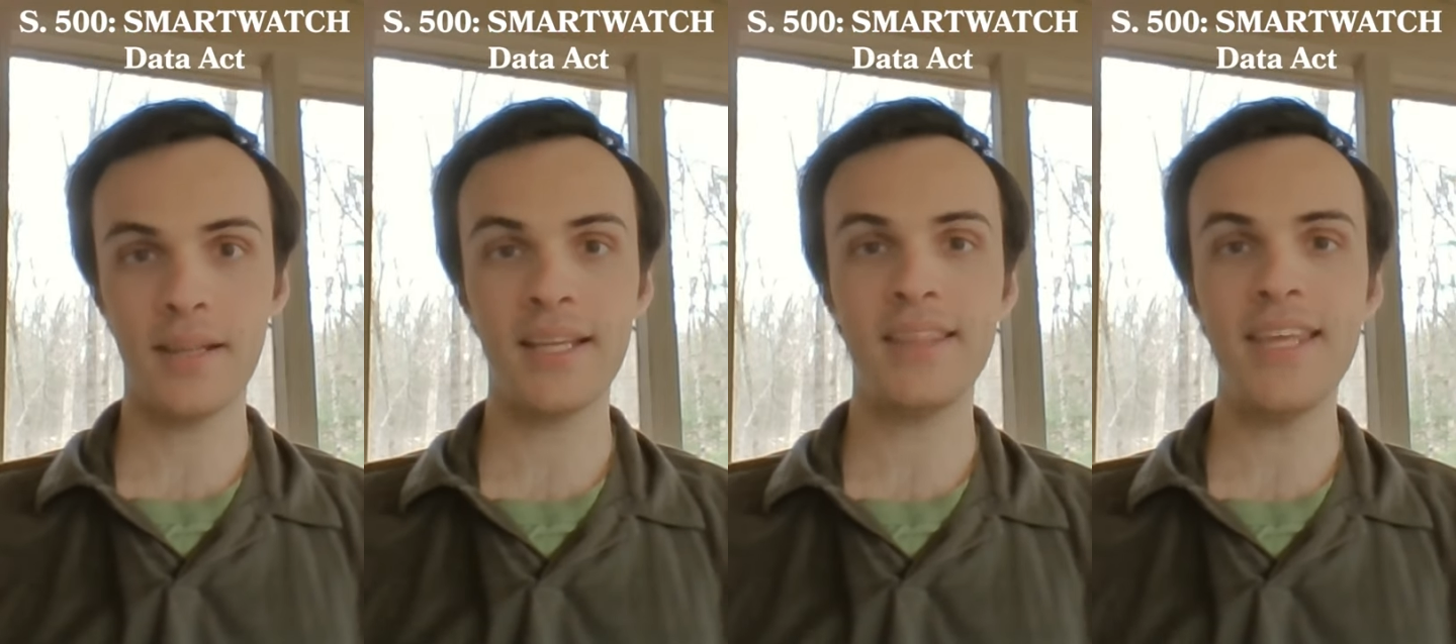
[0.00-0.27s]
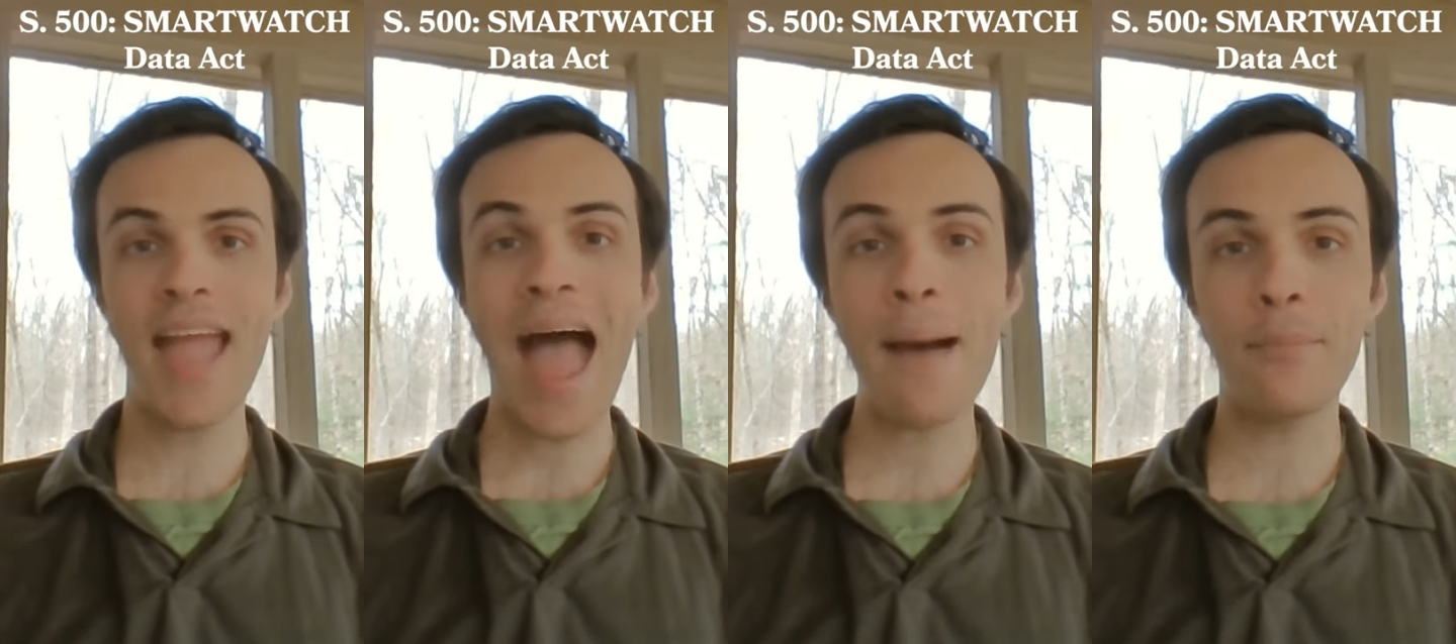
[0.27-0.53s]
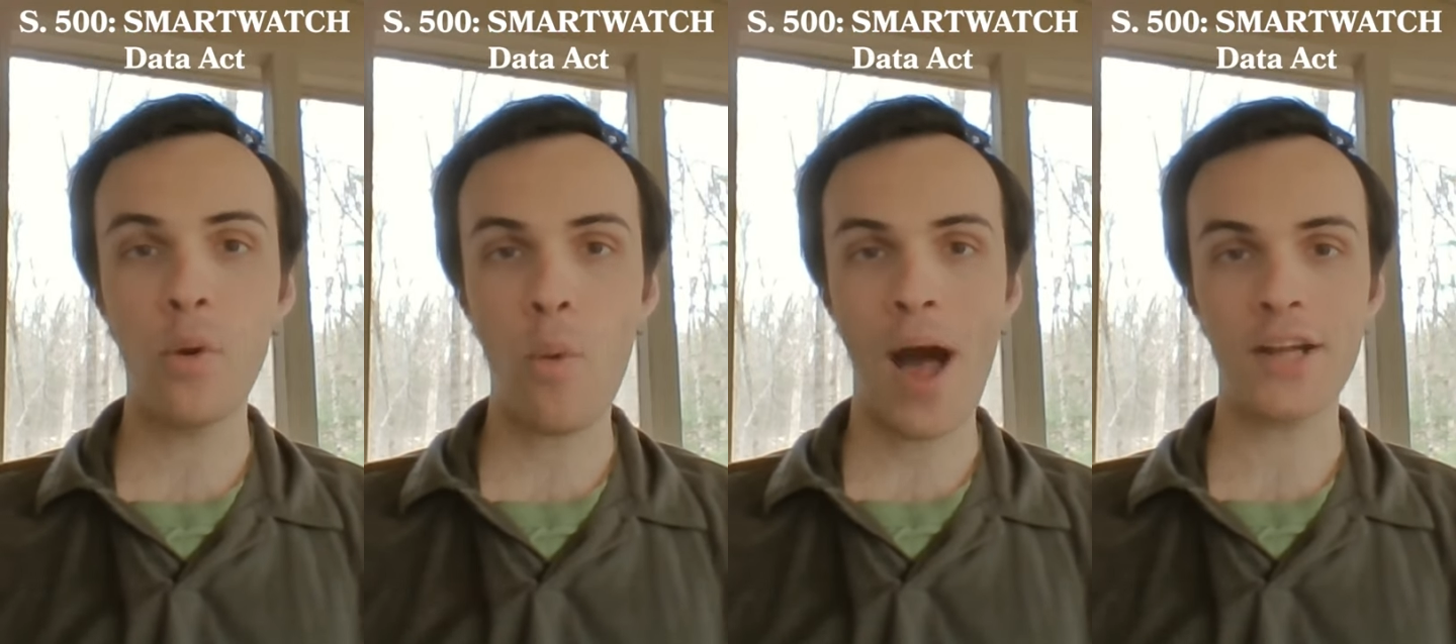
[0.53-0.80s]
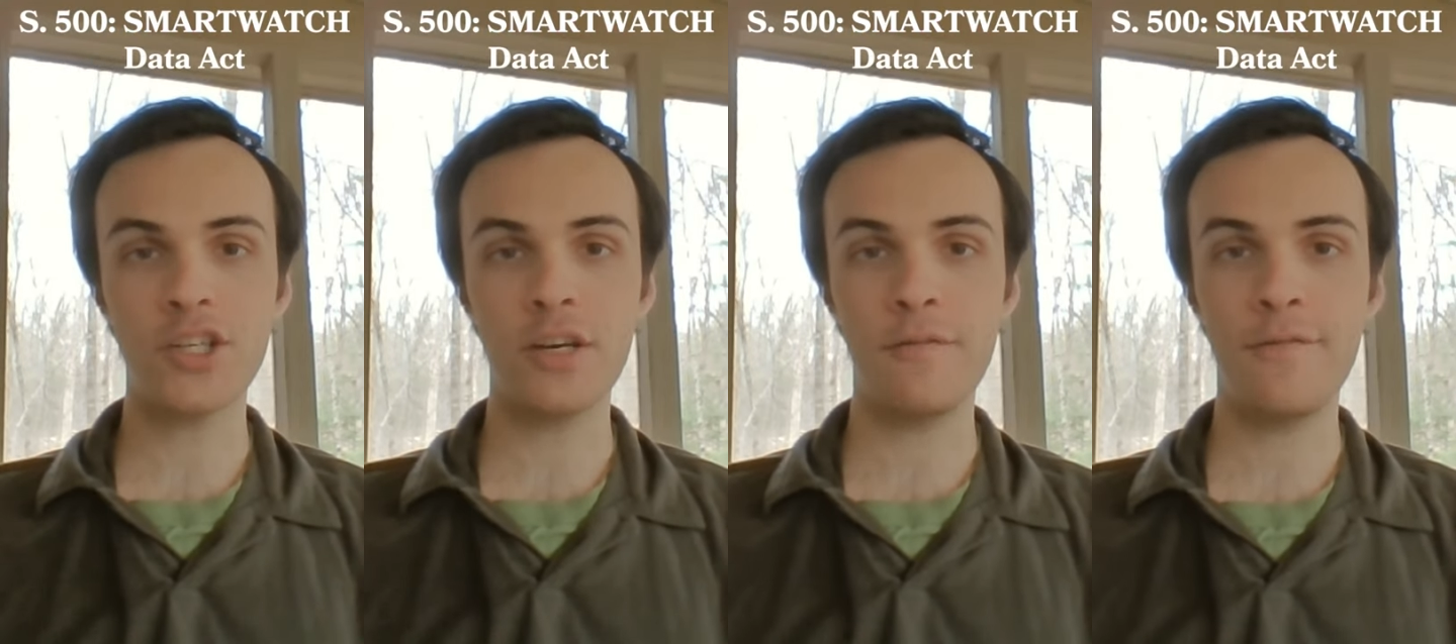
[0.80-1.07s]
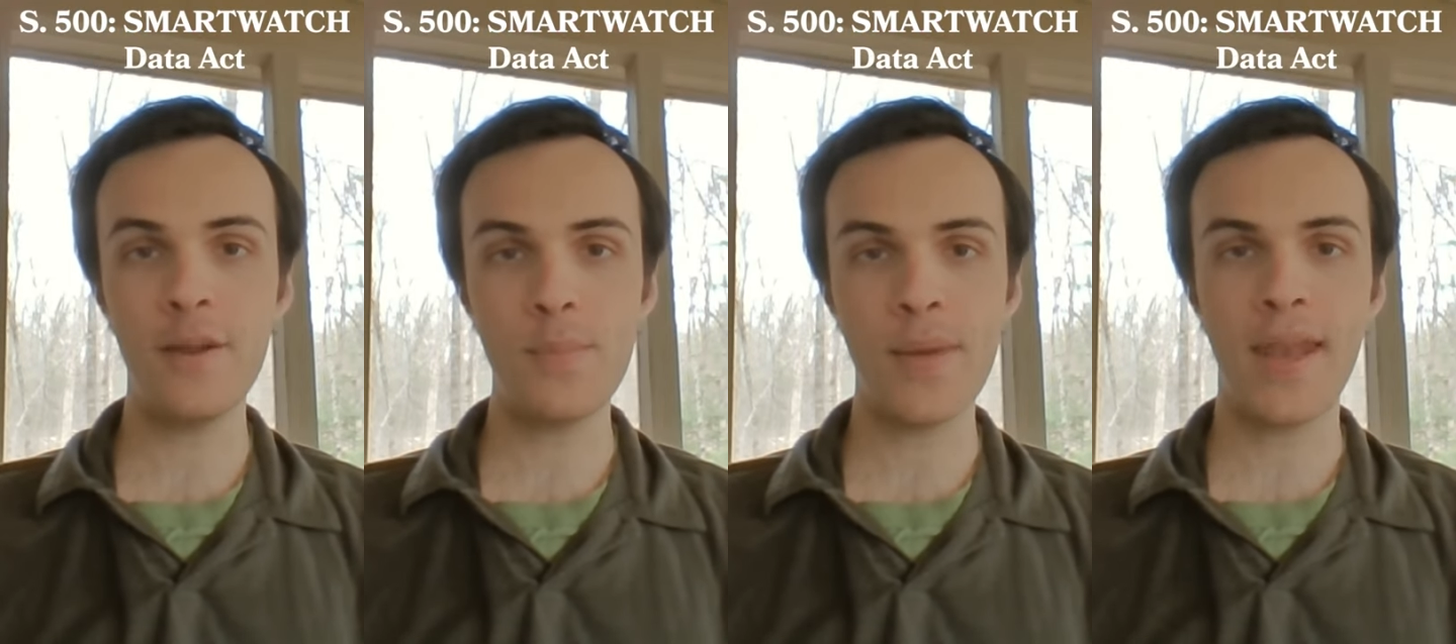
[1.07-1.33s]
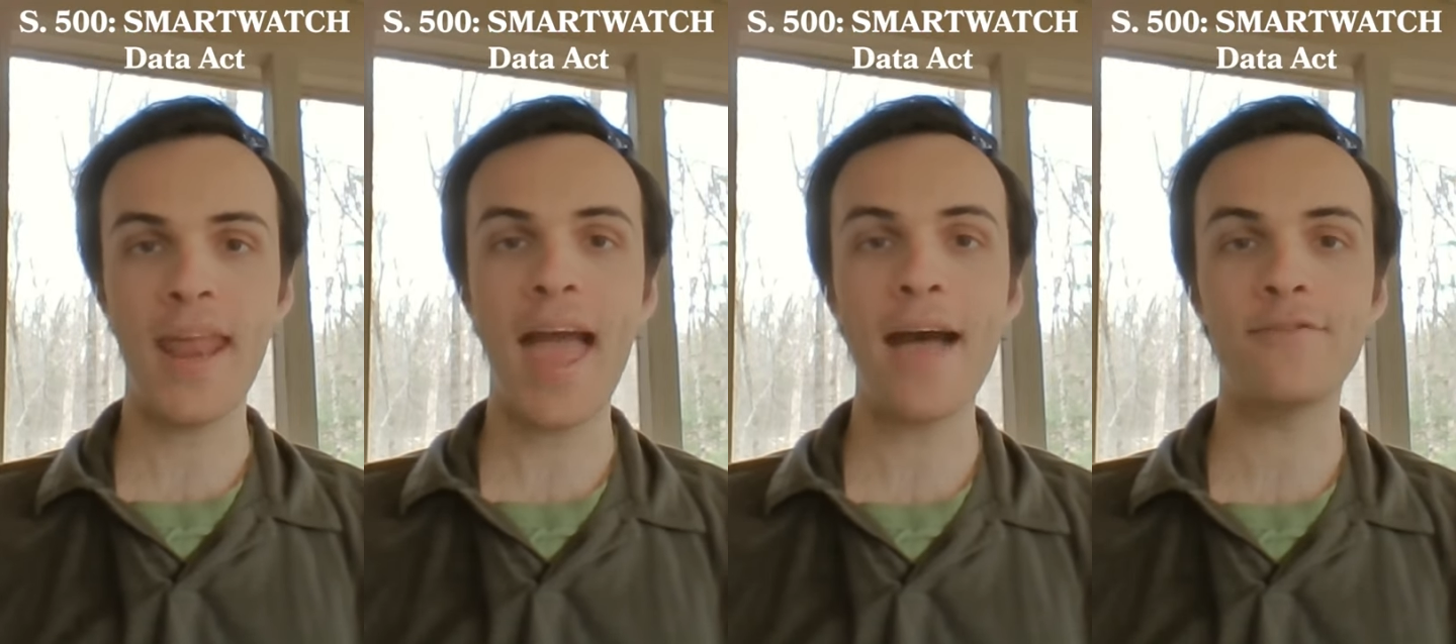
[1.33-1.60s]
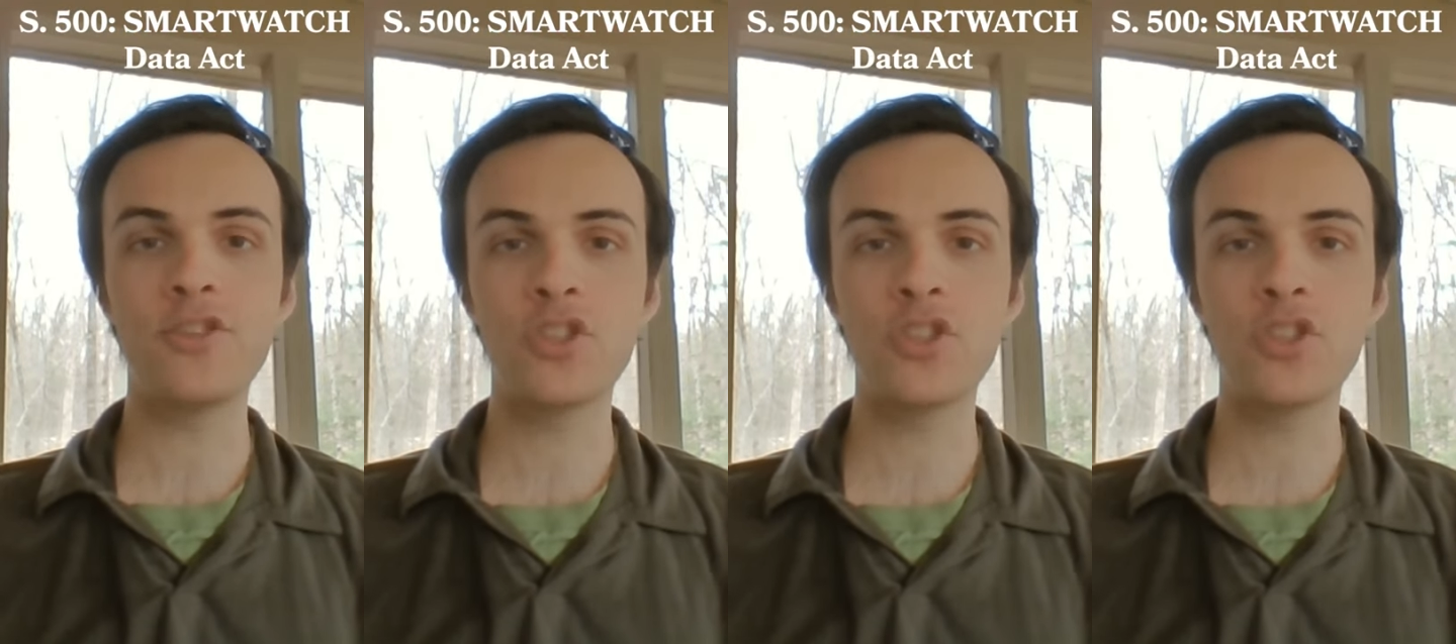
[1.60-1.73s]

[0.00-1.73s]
like the Apple Watch and Fitbit have